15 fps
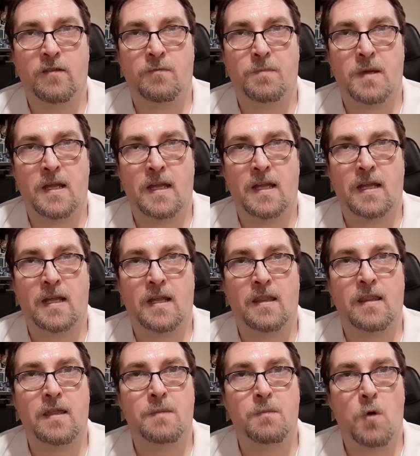of being
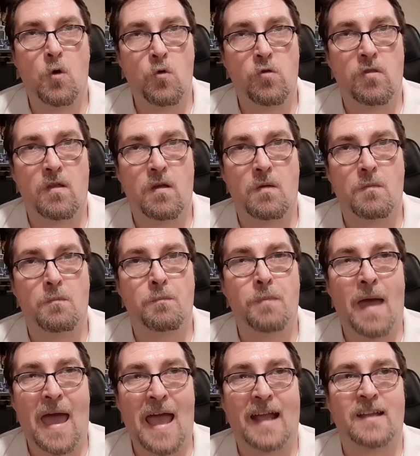the most
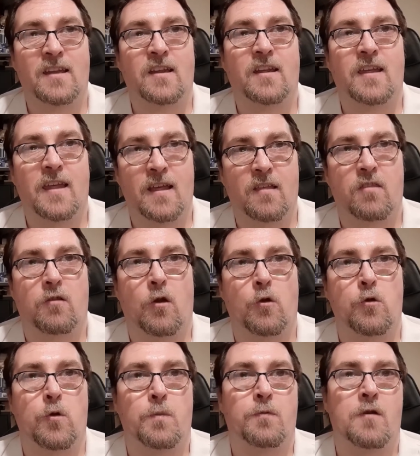backed
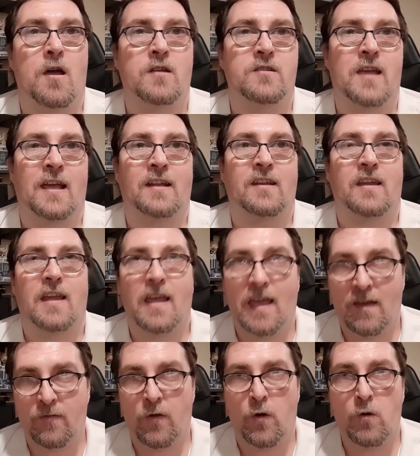Kickstarter project
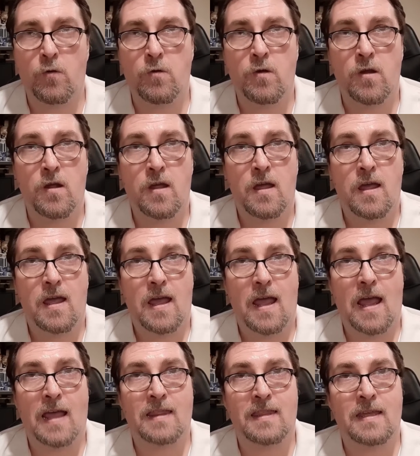ever
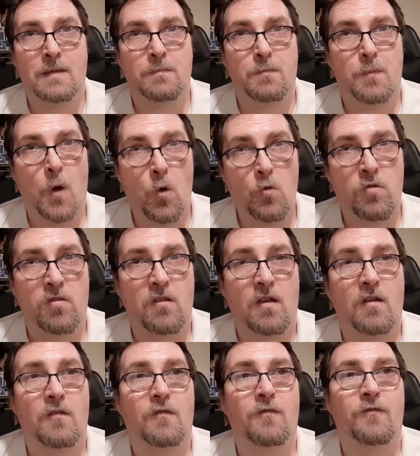and the most
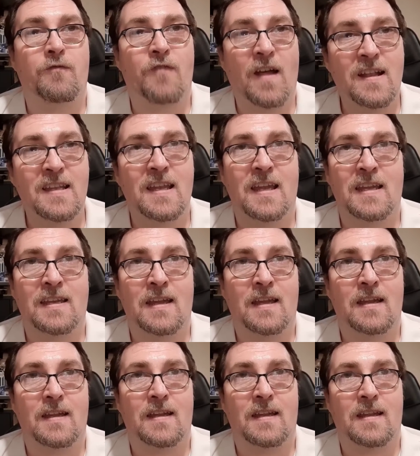funded
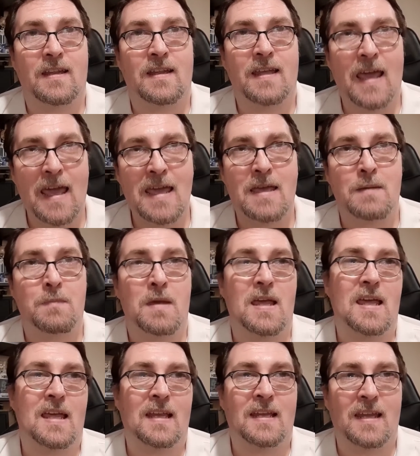game
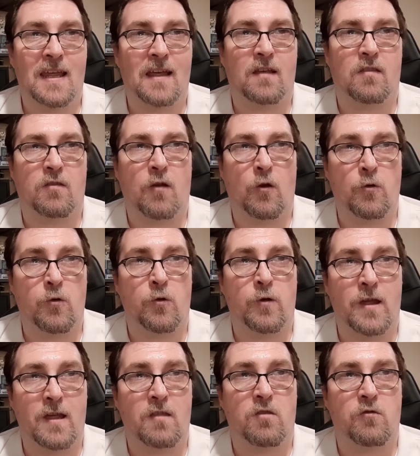in Kickstarter
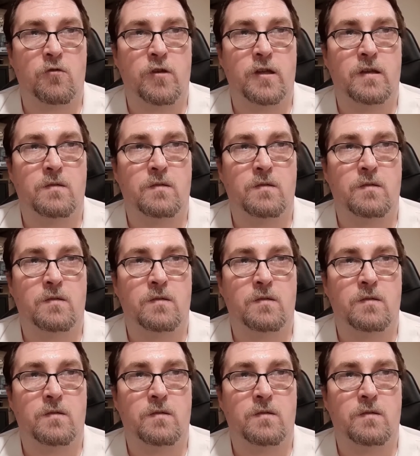history.